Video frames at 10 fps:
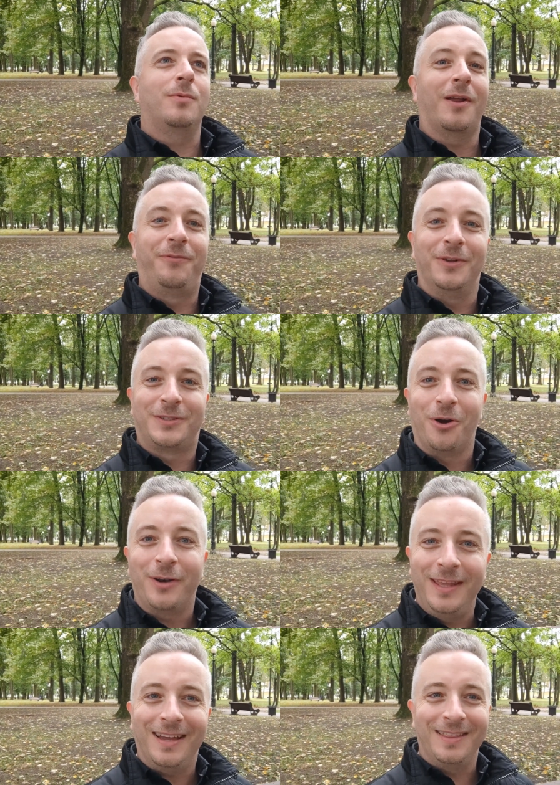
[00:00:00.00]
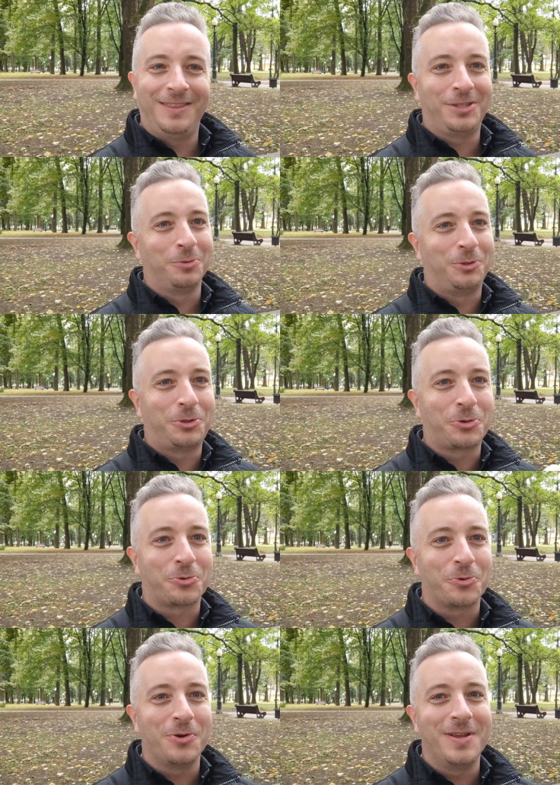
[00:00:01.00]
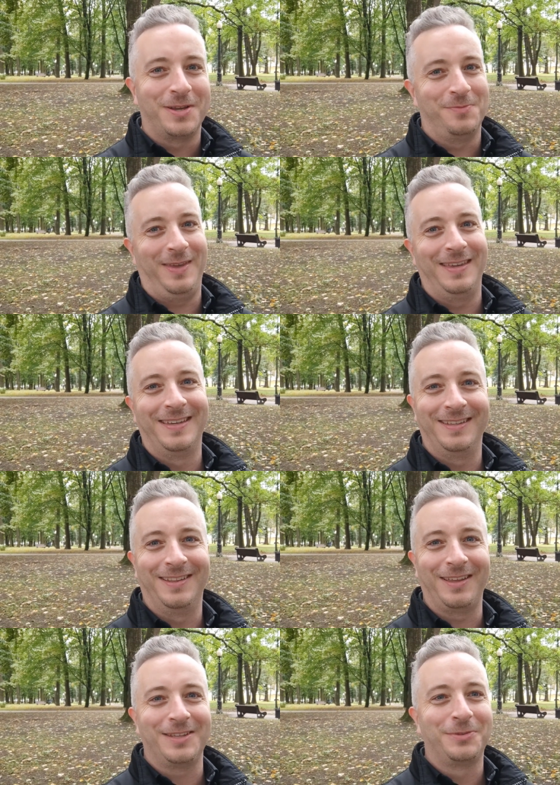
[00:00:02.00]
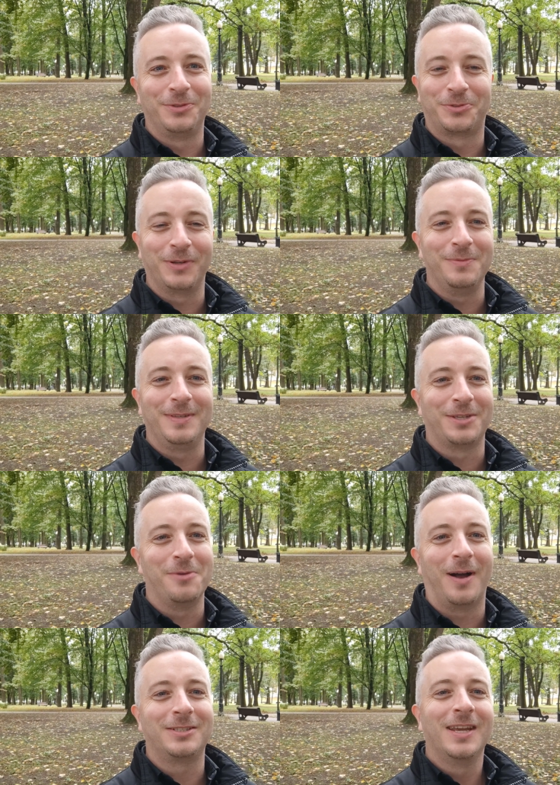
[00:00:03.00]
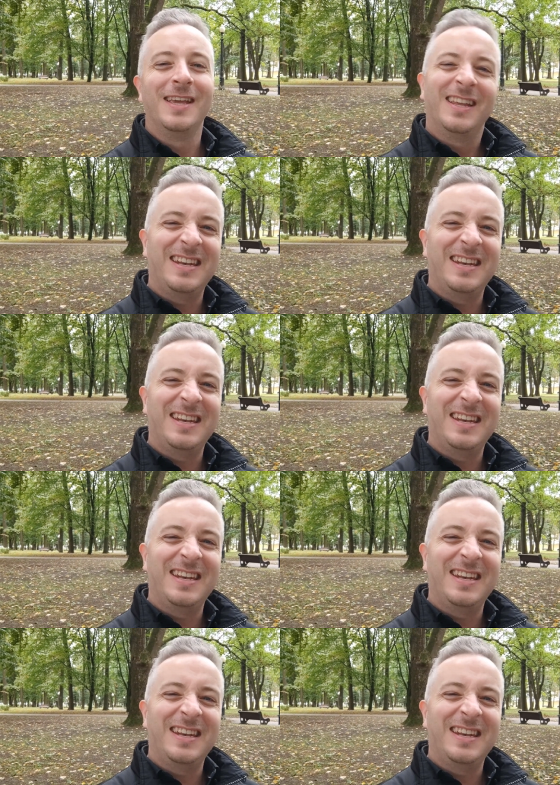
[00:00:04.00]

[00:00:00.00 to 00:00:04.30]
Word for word: when I first got here, this would trigger me. Like this would trigger me so much.